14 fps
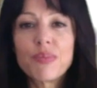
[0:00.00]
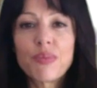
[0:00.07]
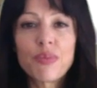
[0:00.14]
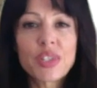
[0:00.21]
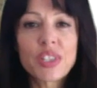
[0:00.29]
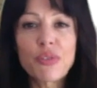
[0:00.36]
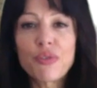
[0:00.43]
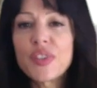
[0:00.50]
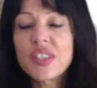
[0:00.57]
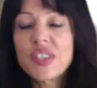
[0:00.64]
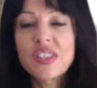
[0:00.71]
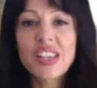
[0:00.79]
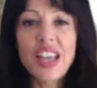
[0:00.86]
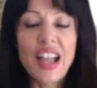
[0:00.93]

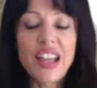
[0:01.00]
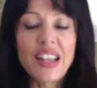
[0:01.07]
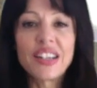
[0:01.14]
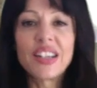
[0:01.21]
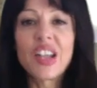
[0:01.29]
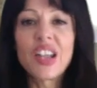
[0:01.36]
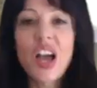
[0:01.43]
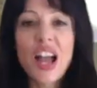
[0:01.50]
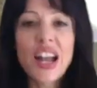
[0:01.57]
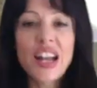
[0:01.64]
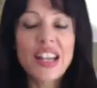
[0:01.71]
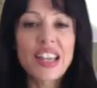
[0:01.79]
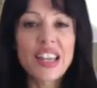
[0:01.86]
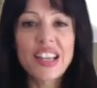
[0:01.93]
sophisticated
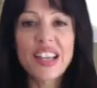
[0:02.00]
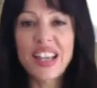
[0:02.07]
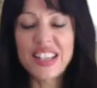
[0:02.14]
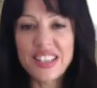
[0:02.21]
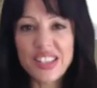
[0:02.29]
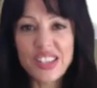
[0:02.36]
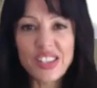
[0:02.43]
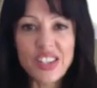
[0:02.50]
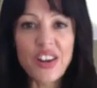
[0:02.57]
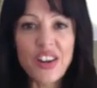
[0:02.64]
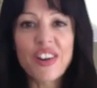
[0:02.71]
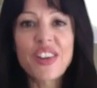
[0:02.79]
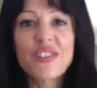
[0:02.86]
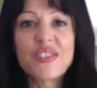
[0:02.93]
lighting and
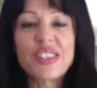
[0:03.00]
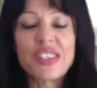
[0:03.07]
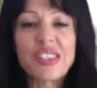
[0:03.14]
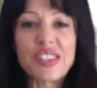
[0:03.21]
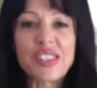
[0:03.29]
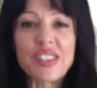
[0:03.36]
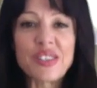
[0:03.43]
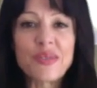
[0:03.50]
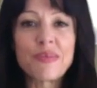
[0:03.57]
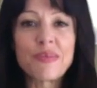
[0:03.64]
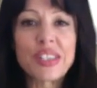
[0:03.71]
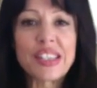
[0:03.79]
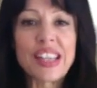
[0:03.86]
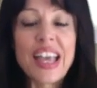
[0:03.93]
stereo
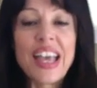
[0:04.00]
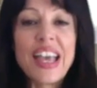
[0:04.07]
systems